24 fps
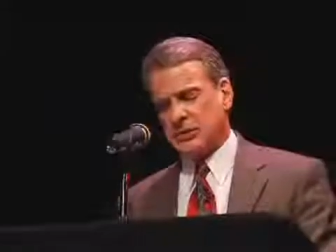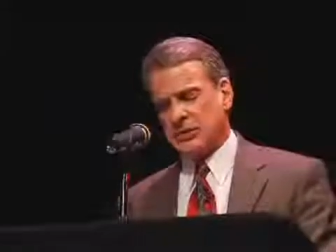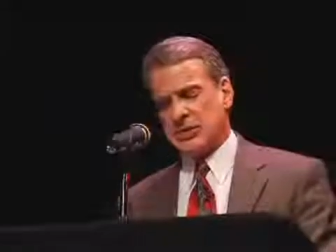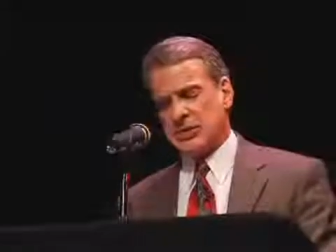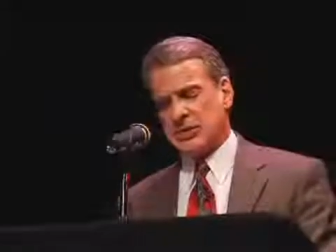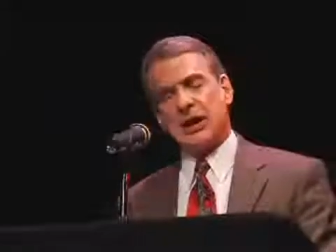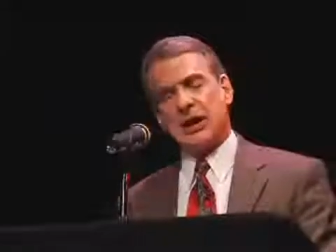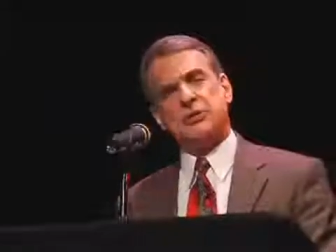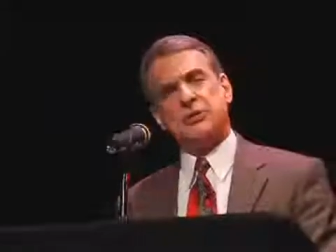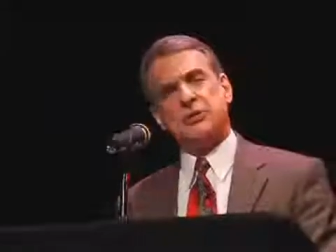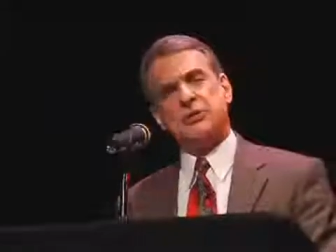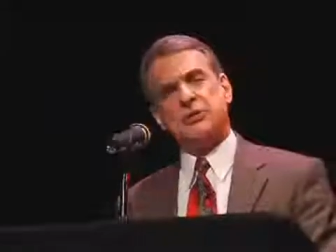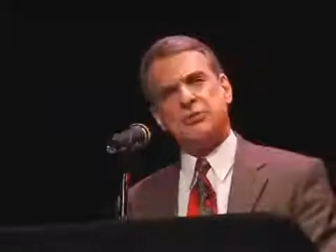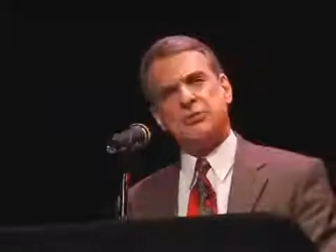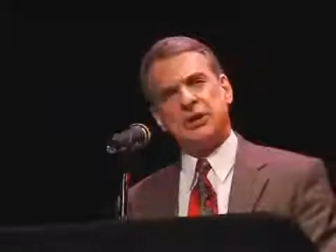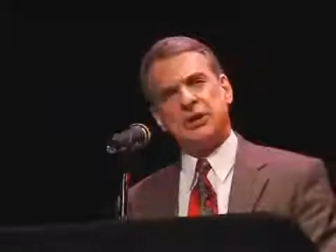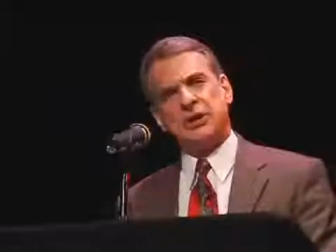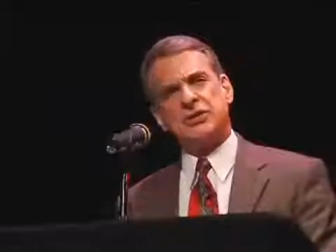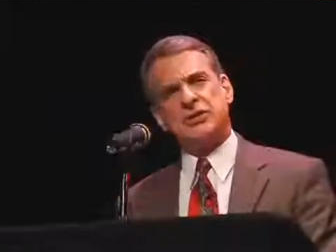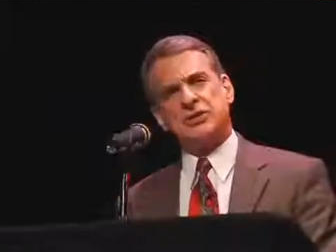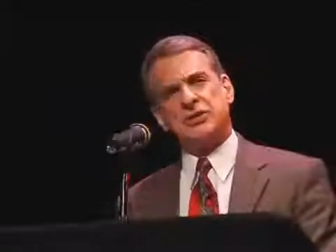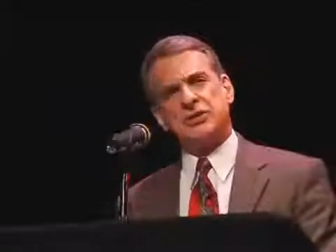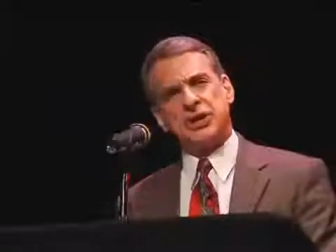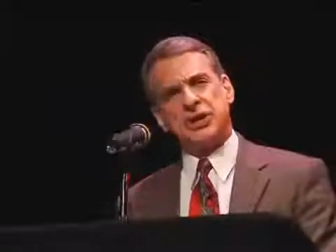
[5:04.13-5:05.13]
turns out to
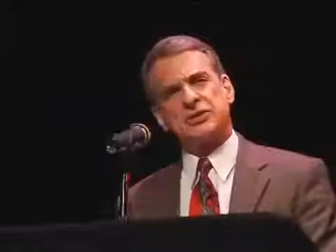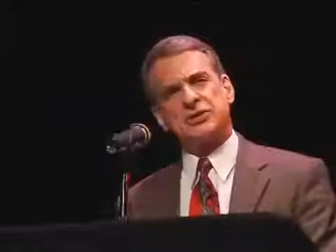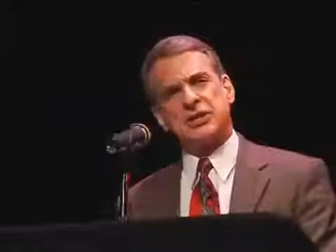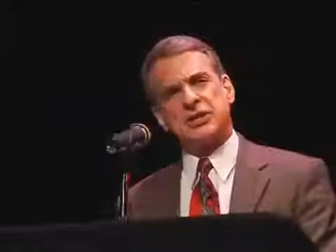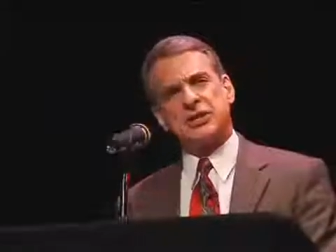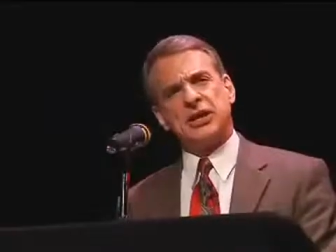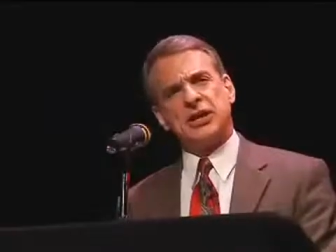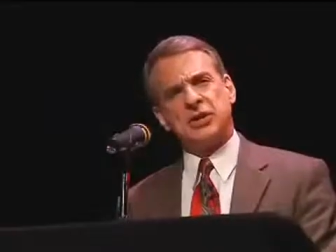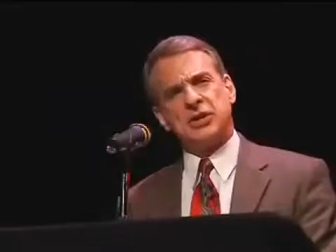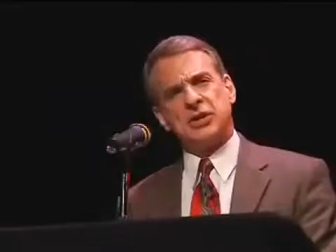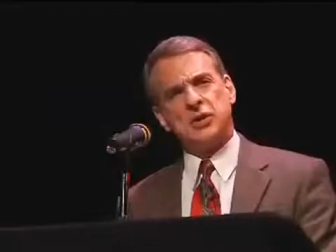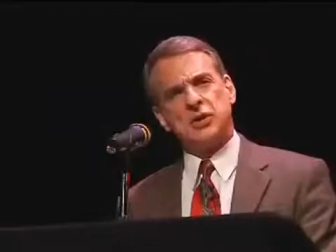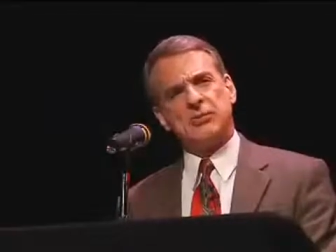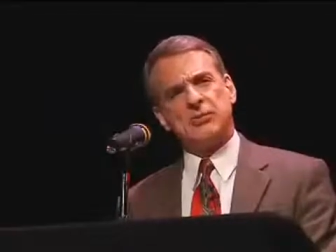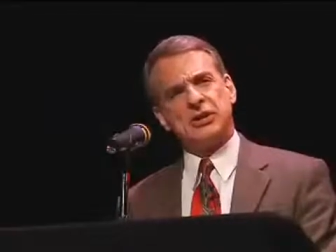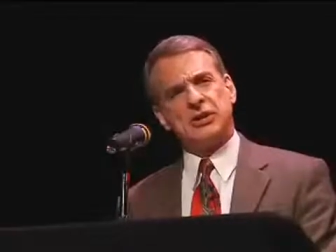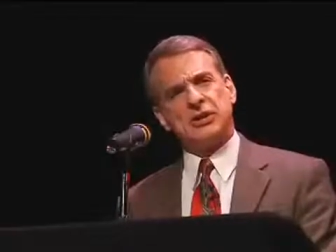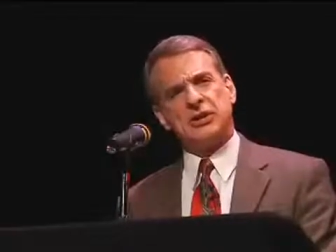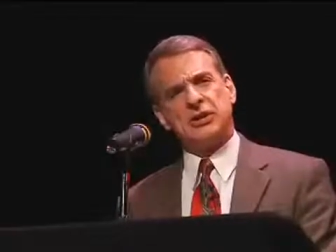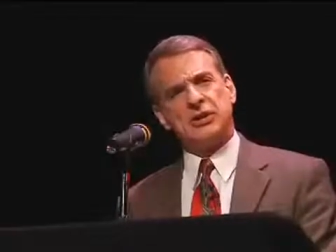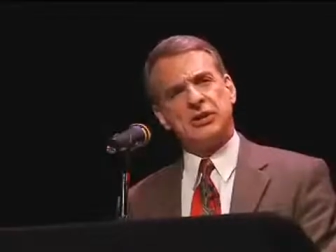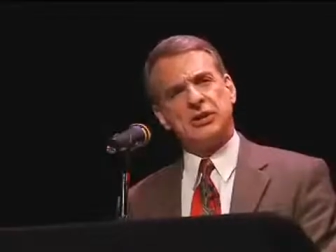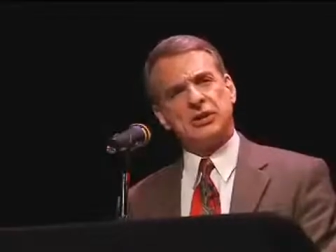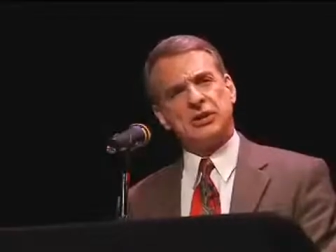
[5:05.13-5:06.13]
be just a
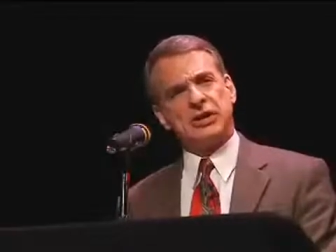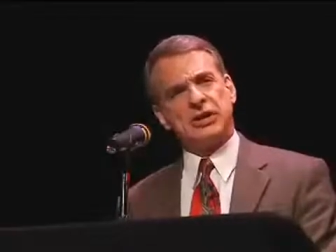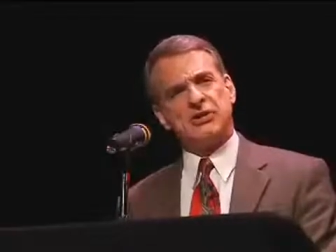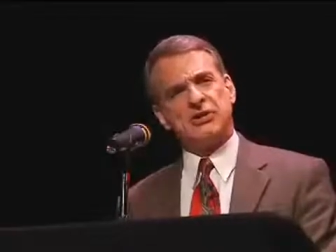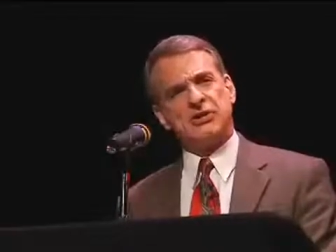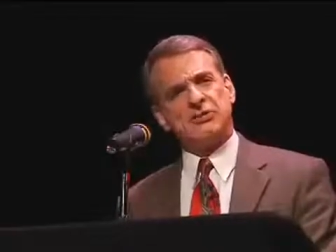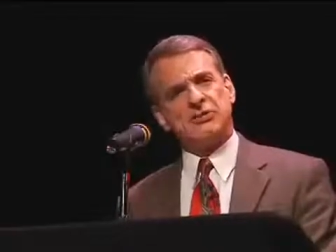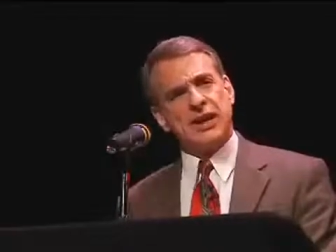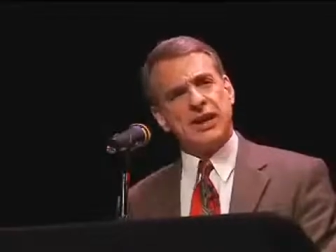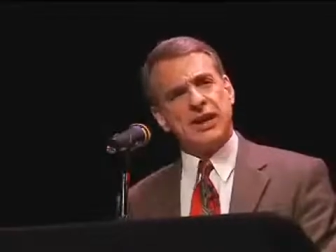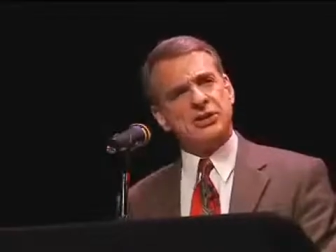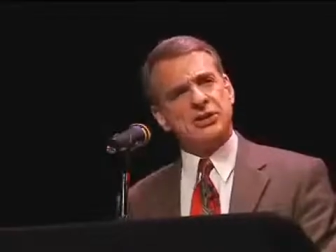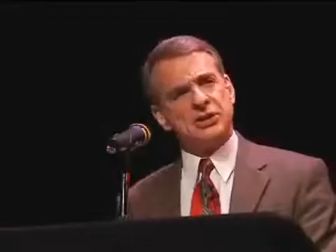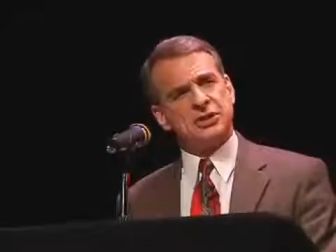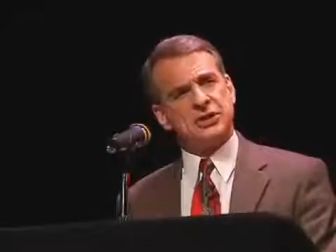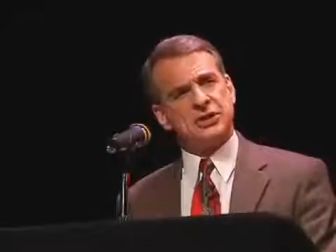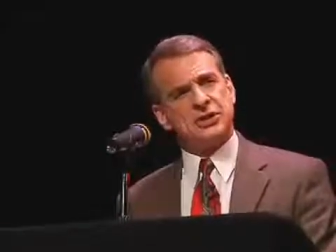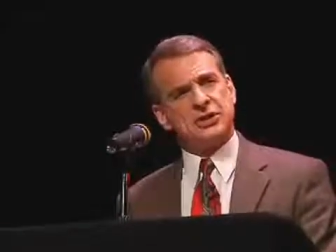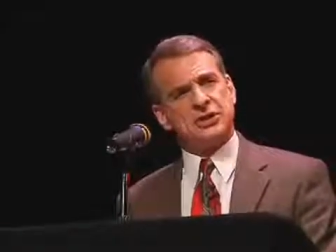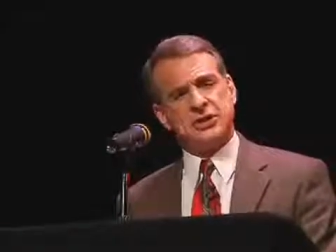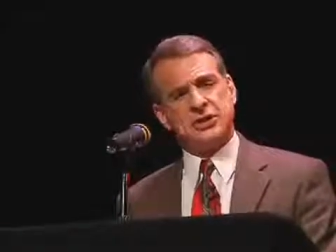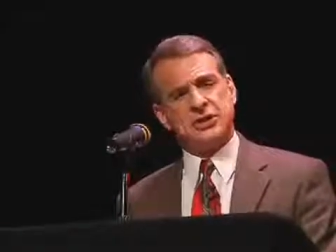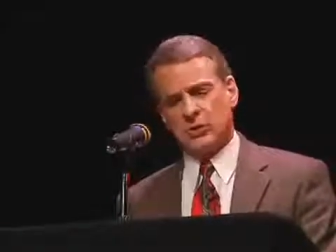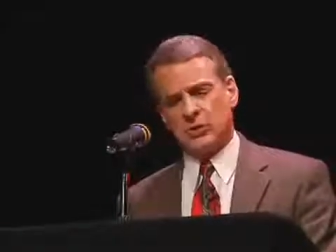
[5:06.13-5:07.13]
human
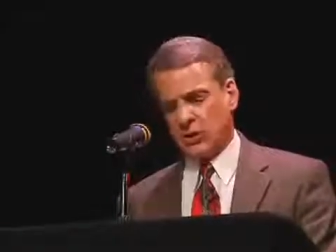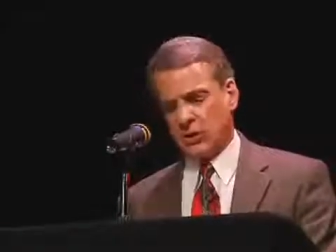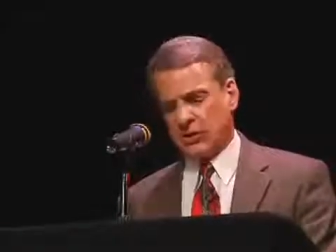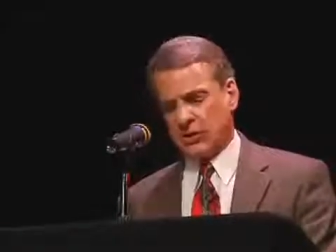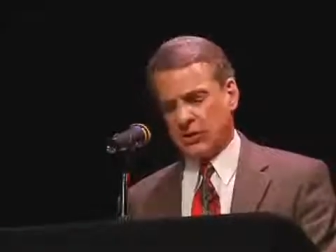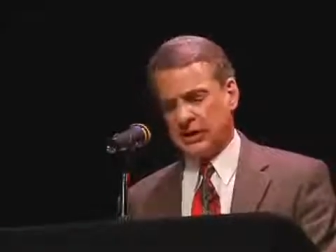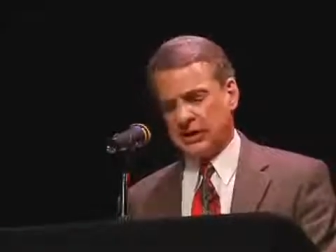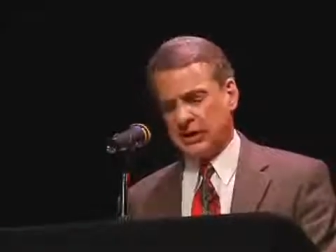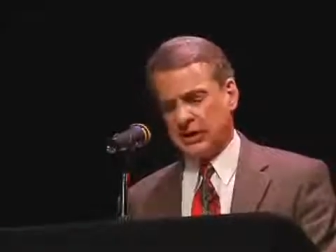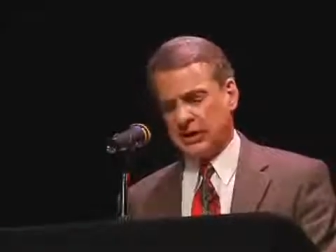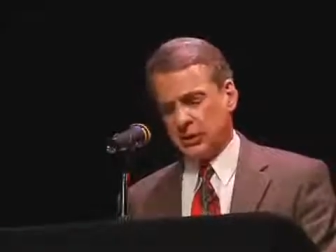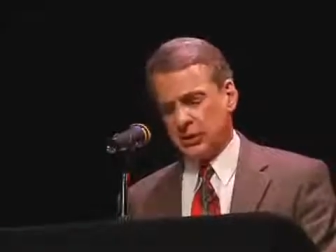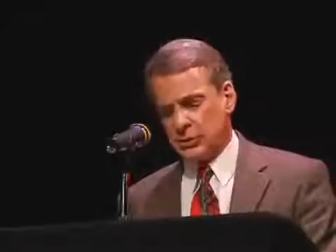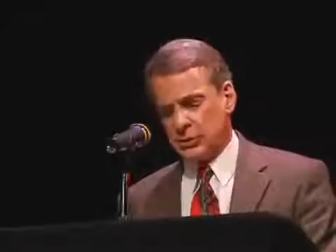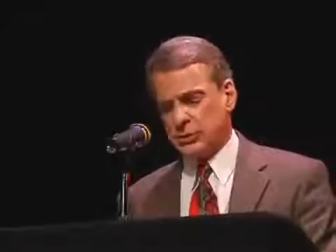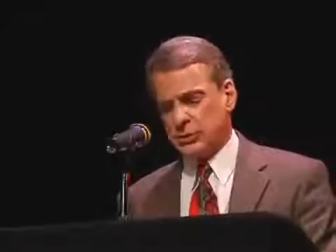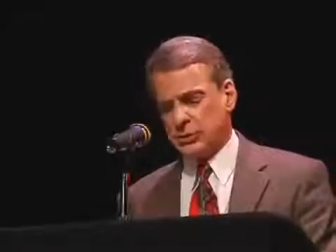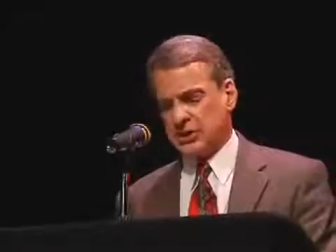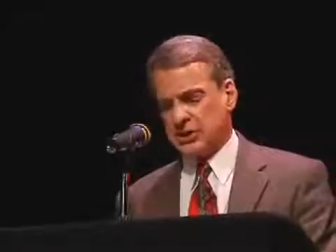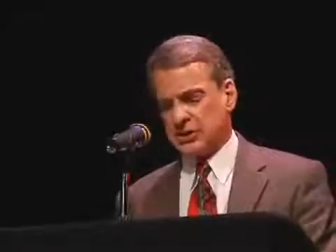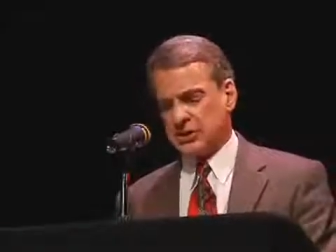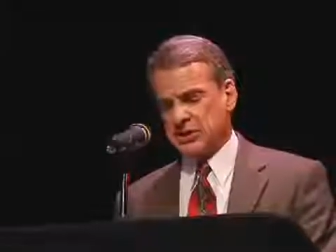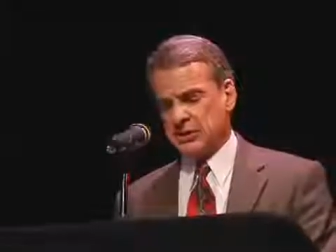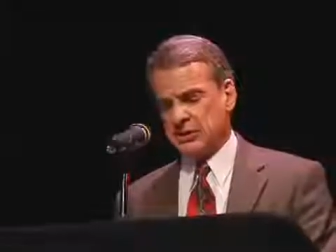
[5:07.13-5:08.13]
convention or
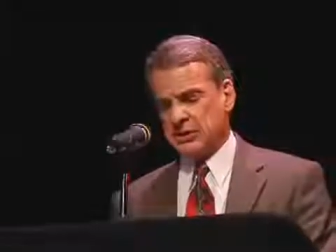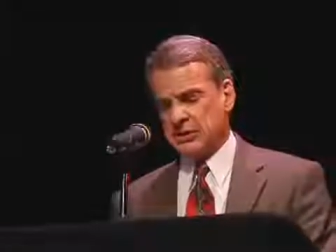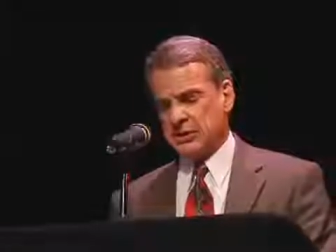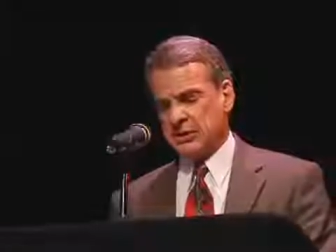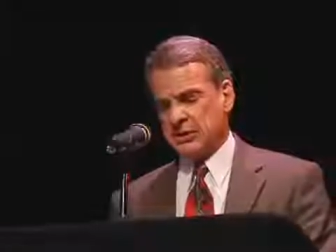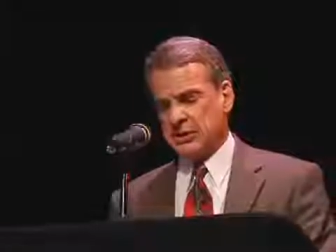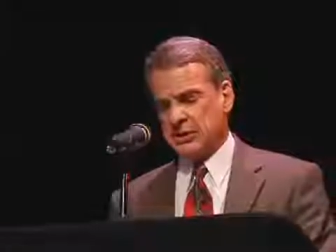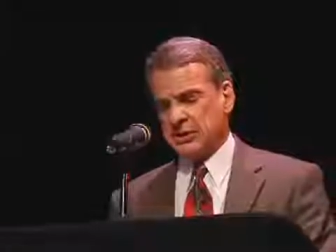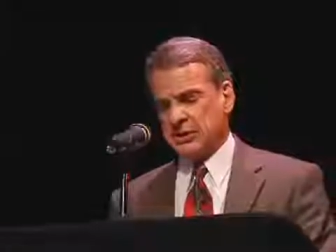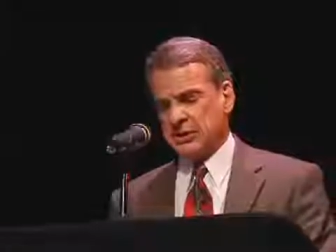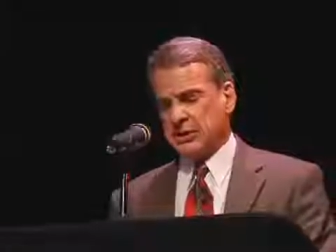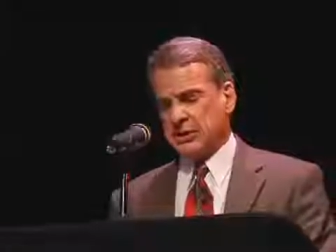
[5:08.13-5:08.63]
illusion.